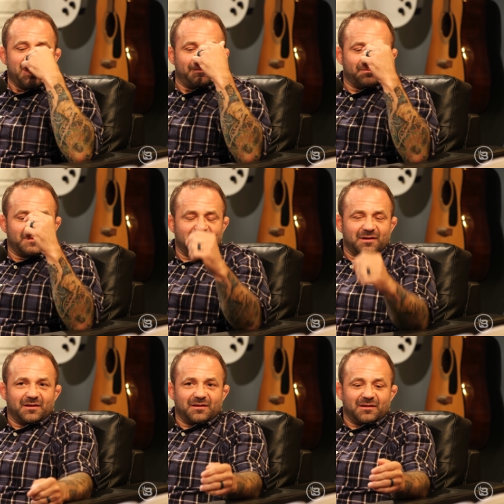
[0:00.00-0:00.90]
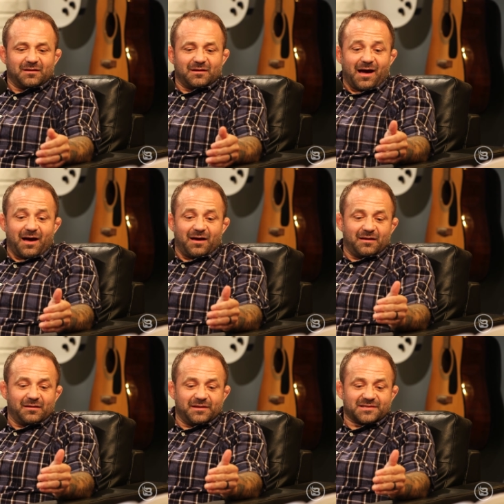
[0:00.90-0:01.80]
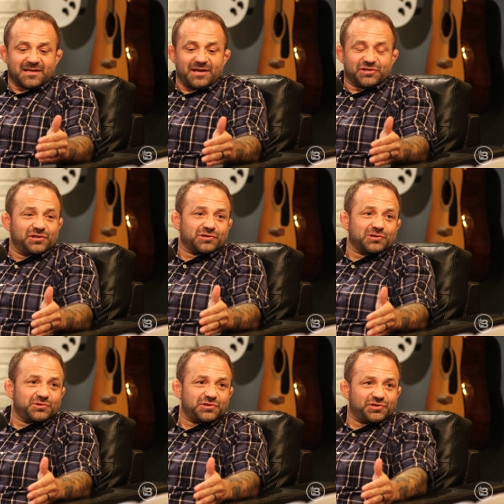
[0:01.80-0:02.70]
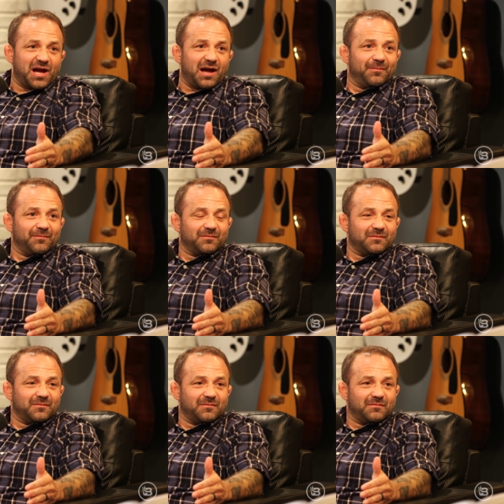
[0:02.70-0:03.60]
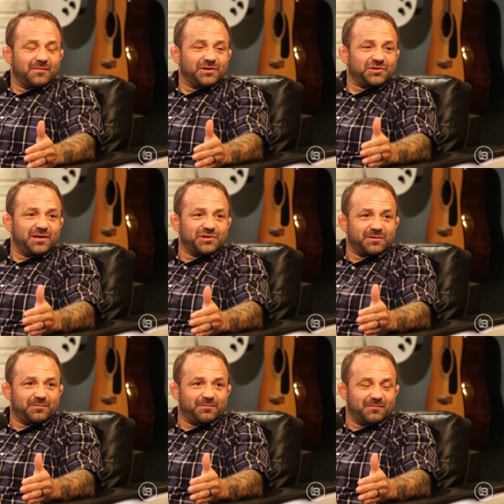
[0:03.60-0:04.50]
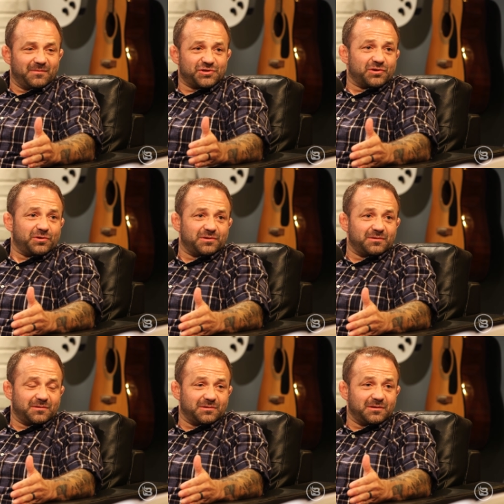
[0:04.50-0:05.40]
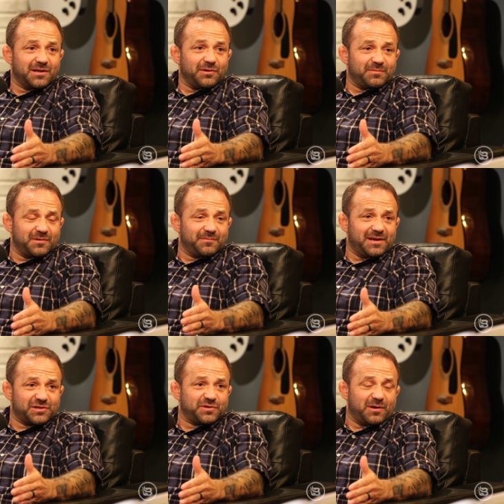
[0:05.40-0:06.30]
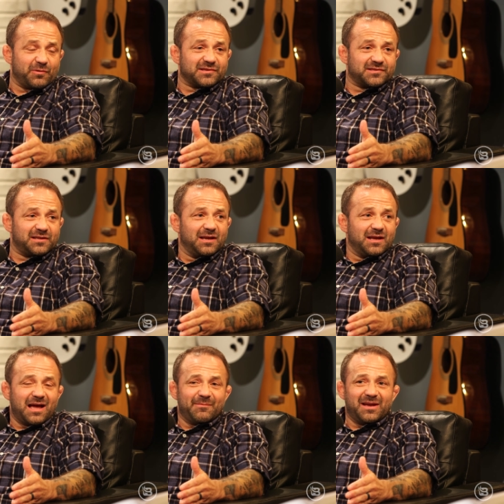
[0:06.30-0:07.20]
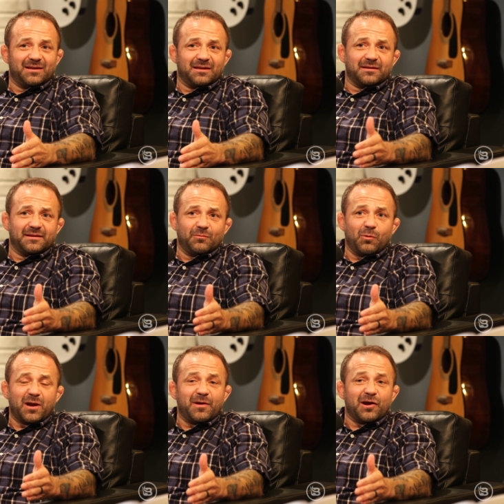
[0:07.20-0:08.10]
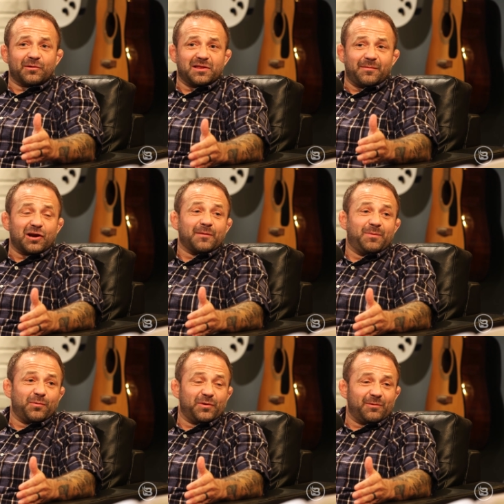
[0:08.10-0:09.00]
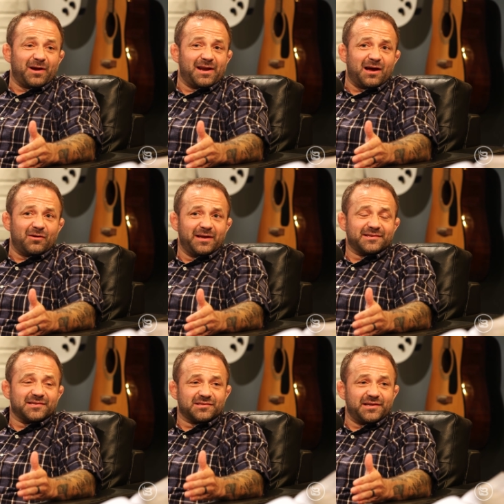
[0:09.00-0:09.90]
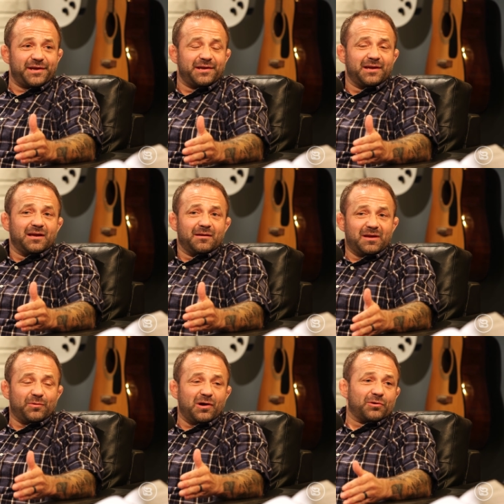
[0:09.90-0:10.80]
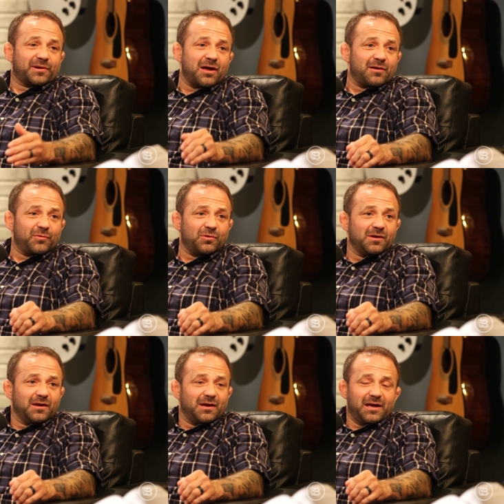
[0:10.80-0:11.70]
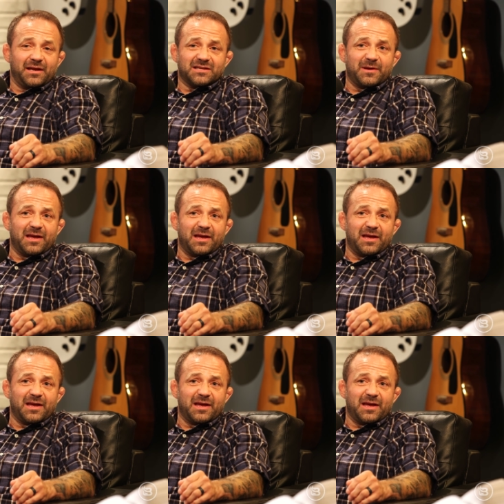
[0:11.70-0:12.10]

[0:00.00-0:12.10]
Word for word: mean, this guy shouldn't just lose his job. Mm-hmm. He sh- he should he should go to he should be arrested. Be, should be arrested. I mean, th- what Ameri- what the American people need right now is to see people held accountable. Yeah, and he needs to be